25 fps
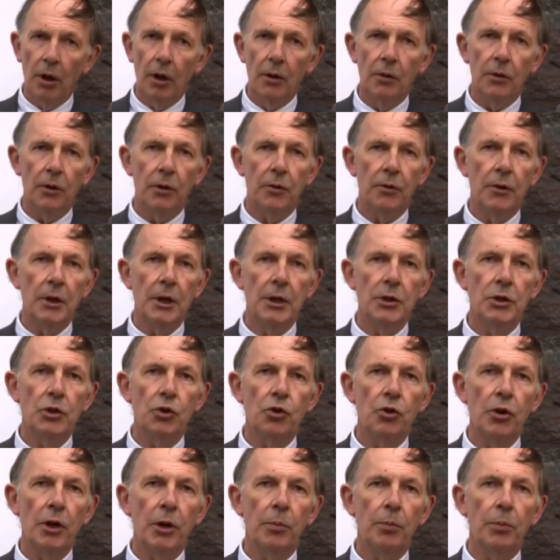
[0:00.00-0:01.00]
that these
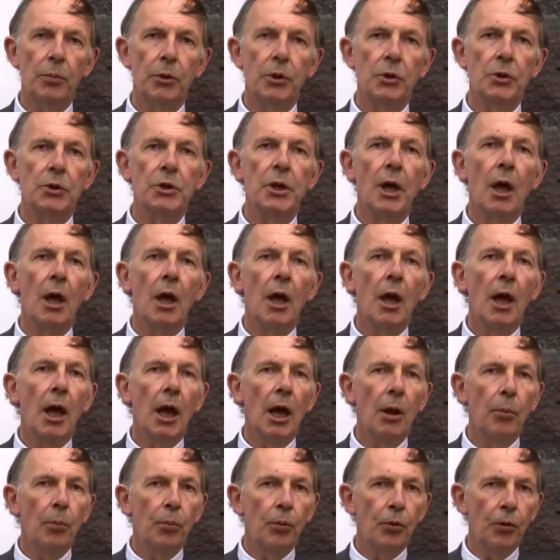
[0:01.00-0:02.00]
treatments
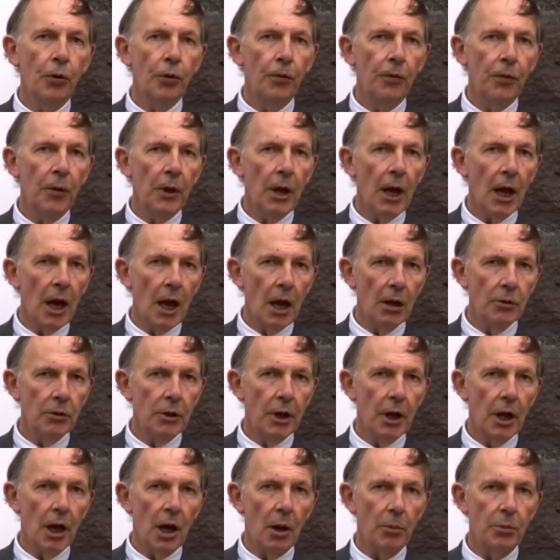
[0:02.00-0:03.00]
improve the
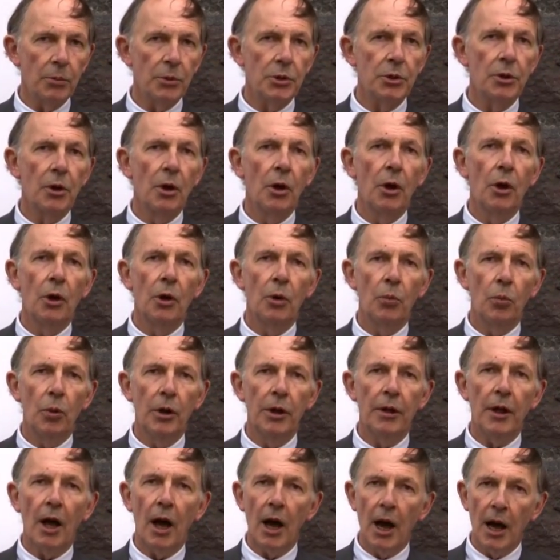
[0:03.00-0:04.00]
outcomes
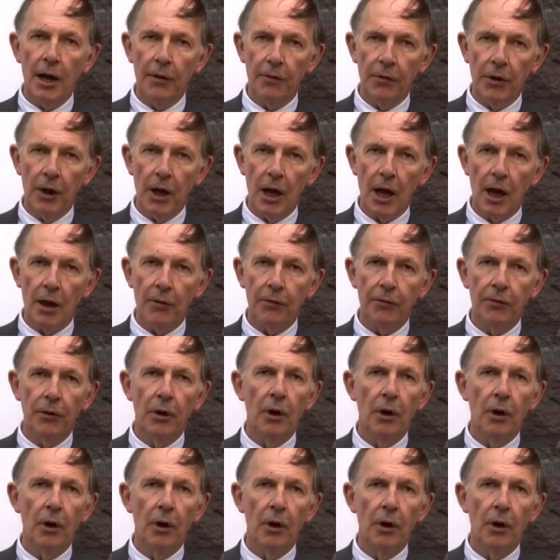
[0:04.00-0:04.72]
with IVF